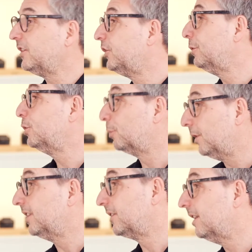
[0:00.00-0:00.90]
As is
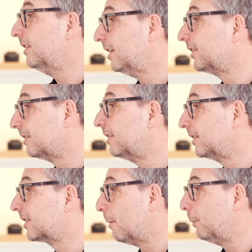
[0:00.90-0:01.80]
usual in
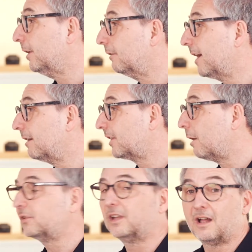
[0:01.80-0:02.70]
this company of ours,
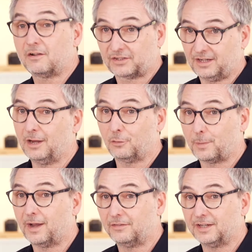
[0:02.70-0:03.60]
I was the last to hear
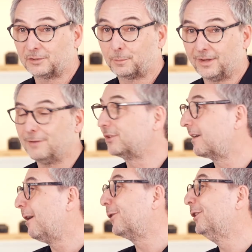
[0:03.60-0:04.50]
about this, but it was
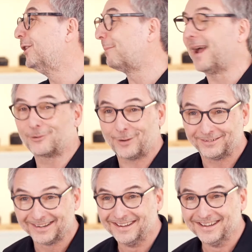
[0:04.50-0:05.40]
going on in the
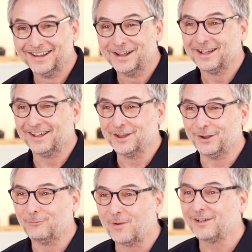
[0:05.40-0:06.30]
background.
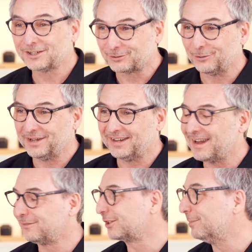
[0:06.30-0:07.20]
And when I saw the
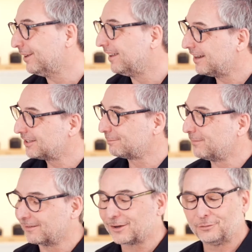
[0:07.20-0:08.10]
announcement, and then
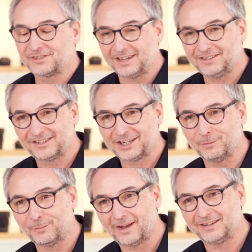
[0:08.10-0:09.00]
I contacted
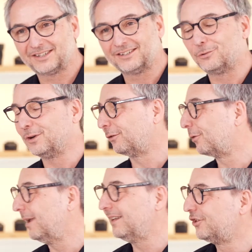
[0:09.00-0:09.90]
Tim about it to talk it
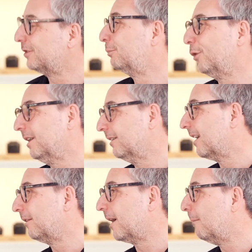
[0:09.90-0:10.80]
through, it's just
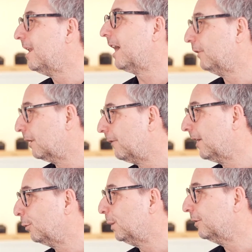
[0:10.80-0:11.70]
brilliant. I'm loving the
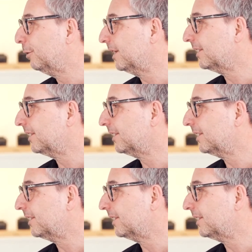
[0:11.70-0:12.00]
fact that we do